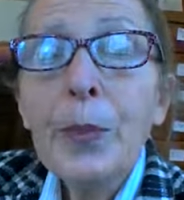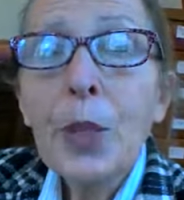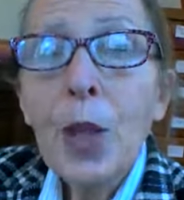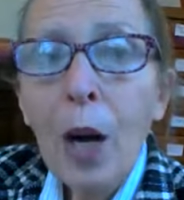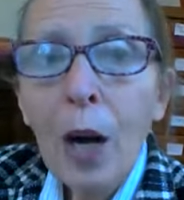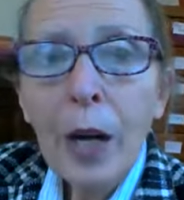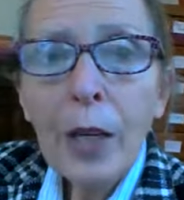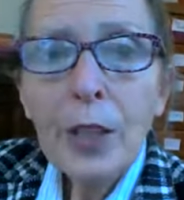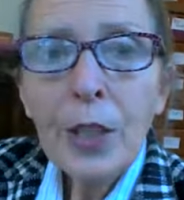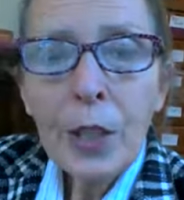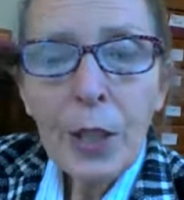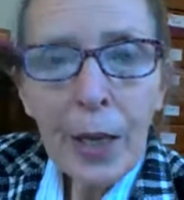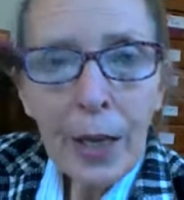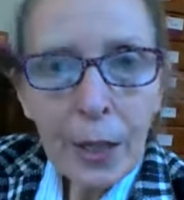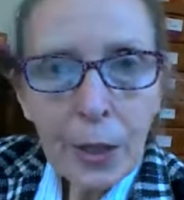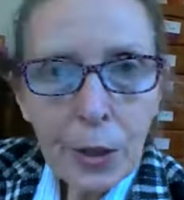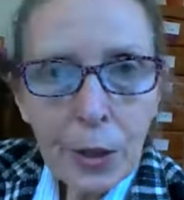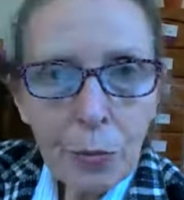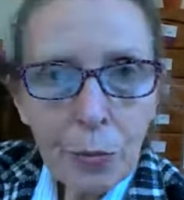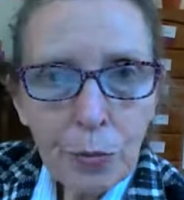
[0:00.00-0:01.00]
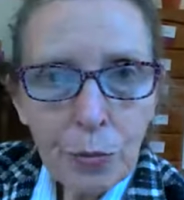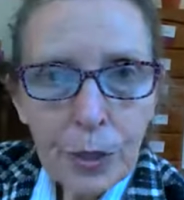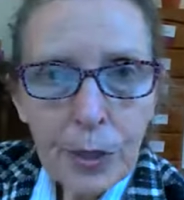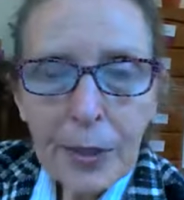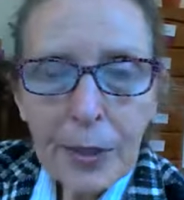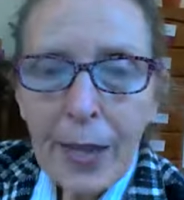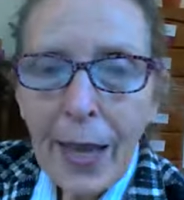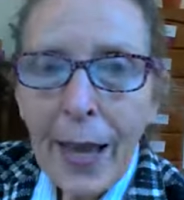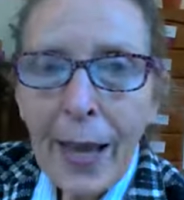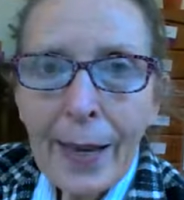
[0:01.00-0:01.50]
taught her how to
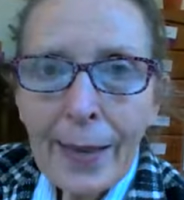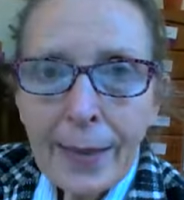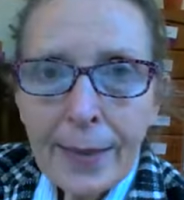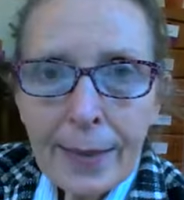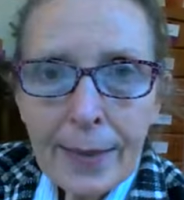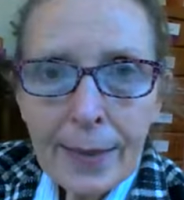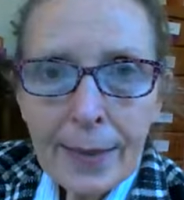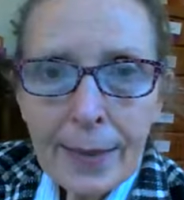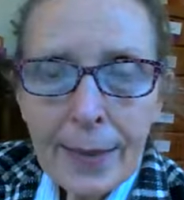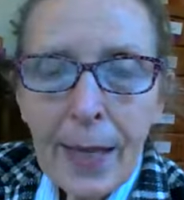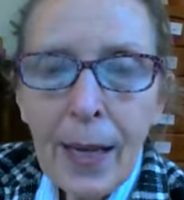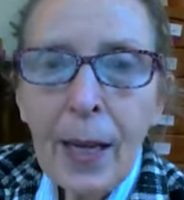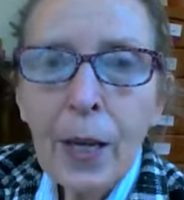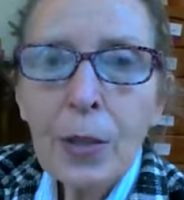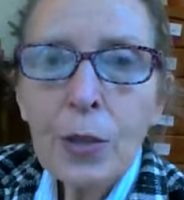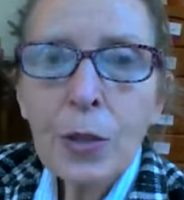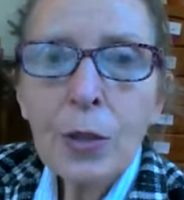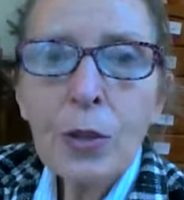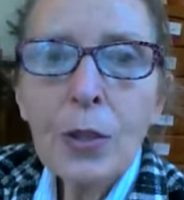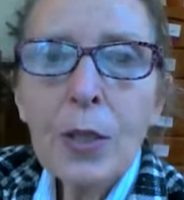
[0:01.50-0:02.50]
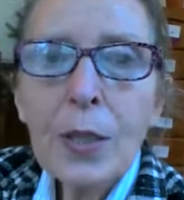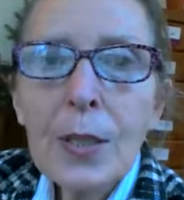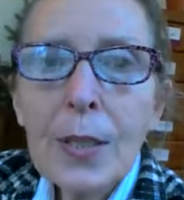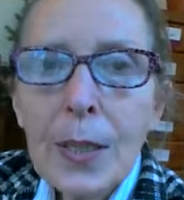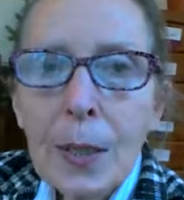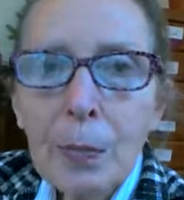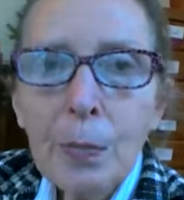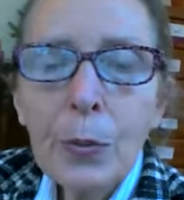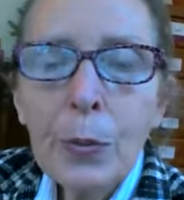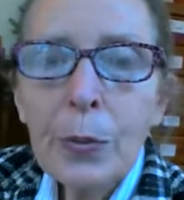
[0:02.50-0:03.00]
relax, how to
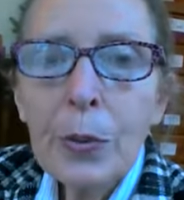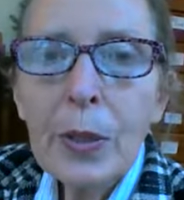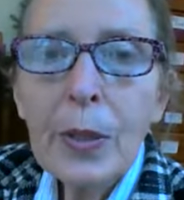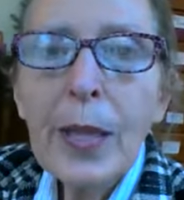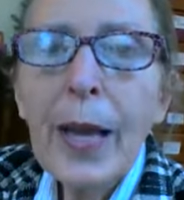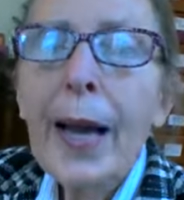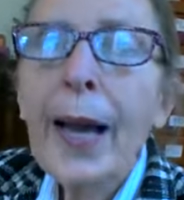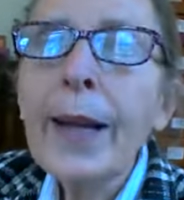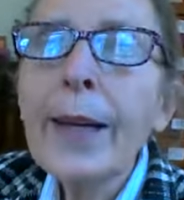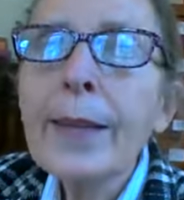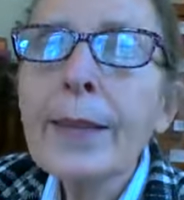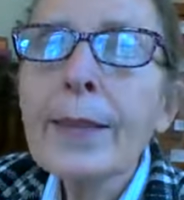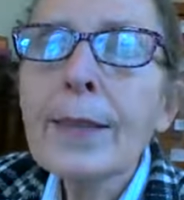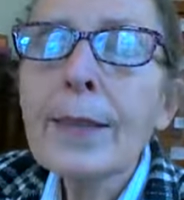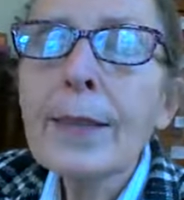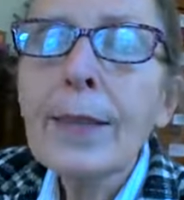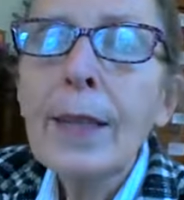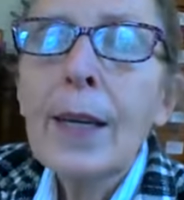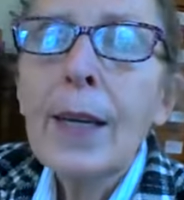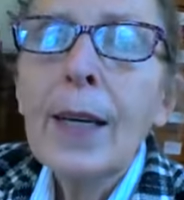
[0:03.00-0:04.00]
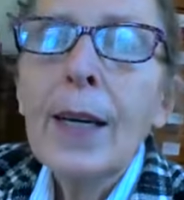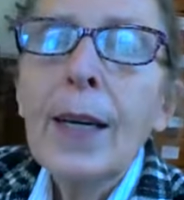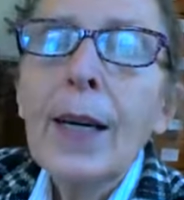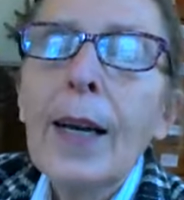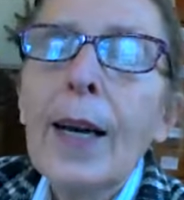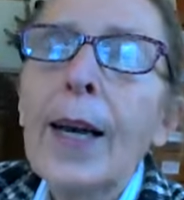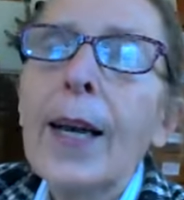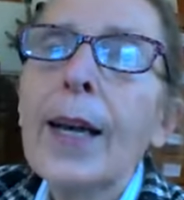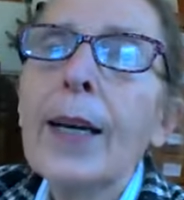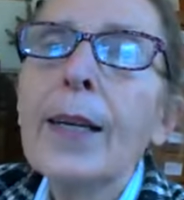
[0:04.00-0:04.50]
deep relax,
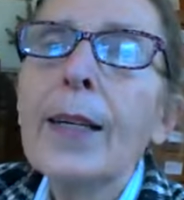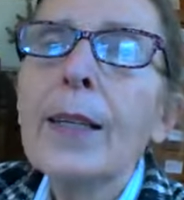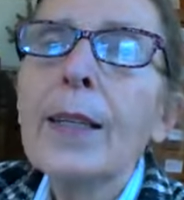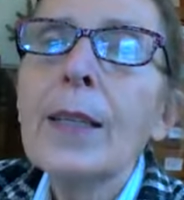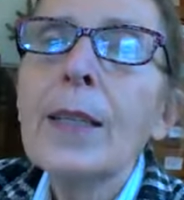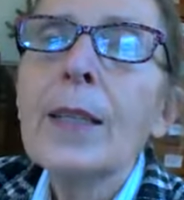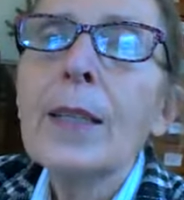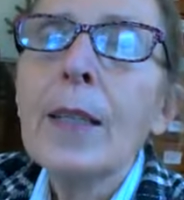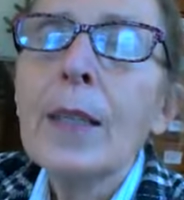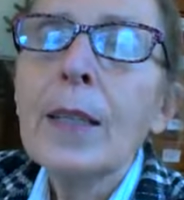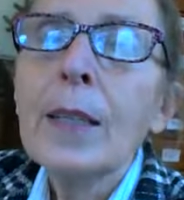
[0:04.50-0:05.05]
and